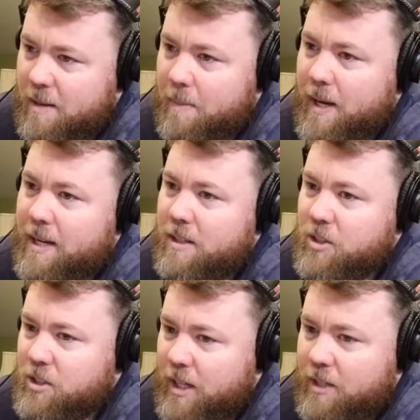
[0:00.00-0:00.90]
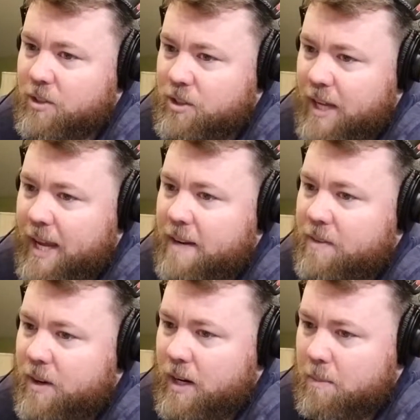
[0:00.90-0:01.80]
But just understand if
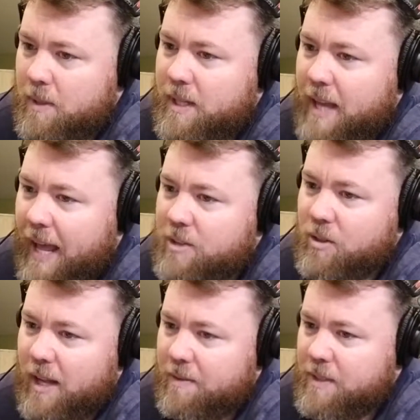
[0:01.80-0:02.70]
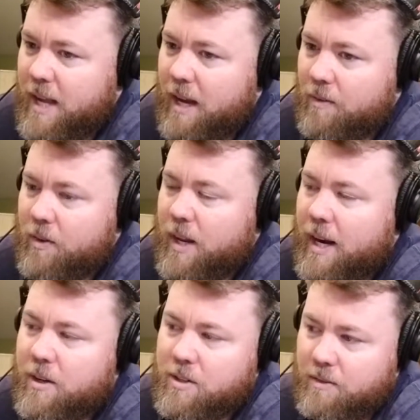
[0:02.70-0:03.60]
they're a complete natural light photographer and they're
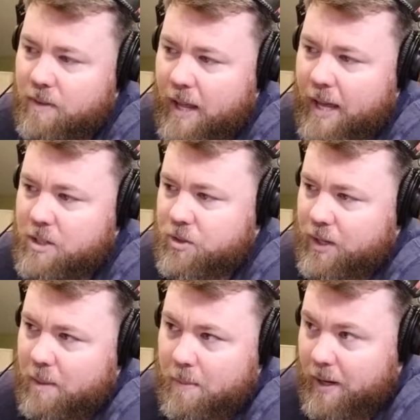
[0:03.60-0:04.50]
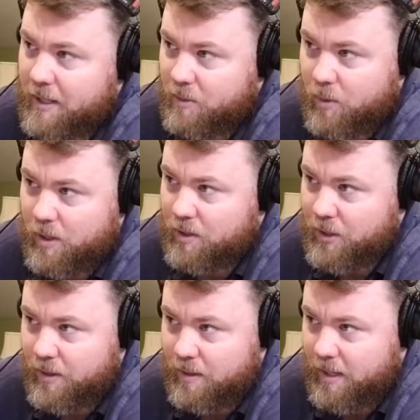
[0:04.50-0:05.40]
not using flash and you're getting married at 1 or
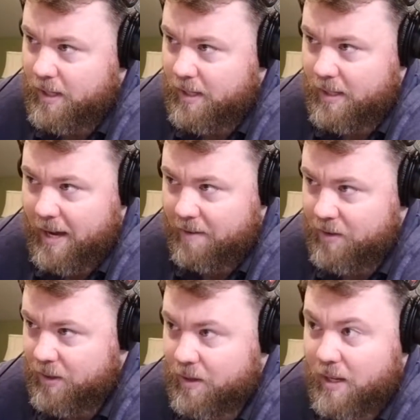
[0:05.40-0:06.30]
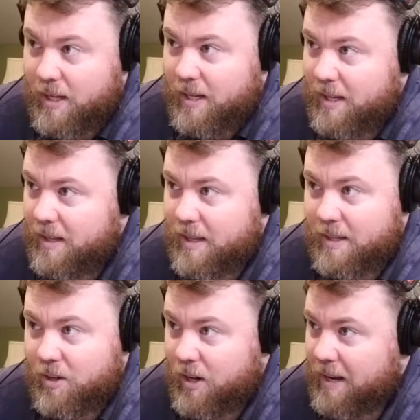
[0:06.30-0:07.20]
2 in the afternoon,
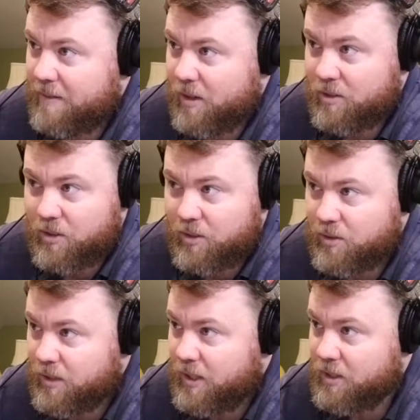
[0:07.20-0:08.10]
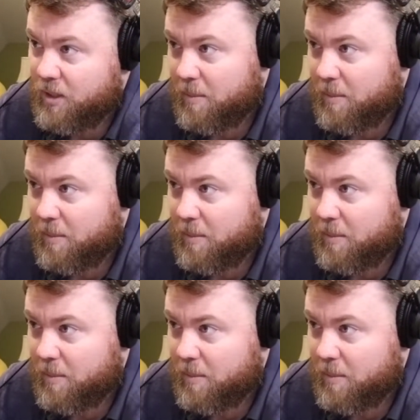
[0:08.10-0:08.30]
you're gonna have dark circles. It's gonna be